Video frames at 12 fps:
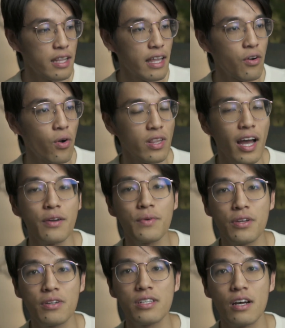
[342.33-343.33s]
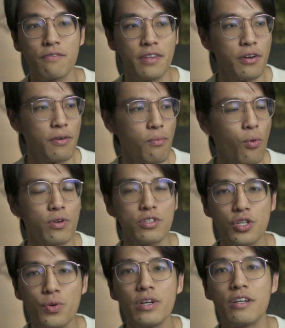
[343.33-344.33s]
that are aligned with yourself, that are more
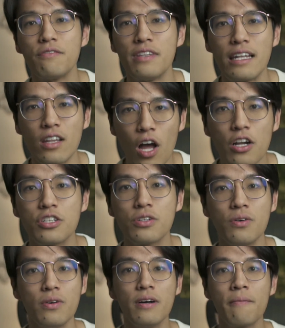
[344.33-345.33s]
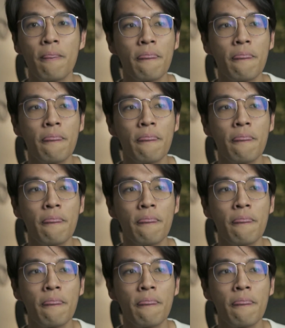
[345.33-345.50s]
intuitive than logical,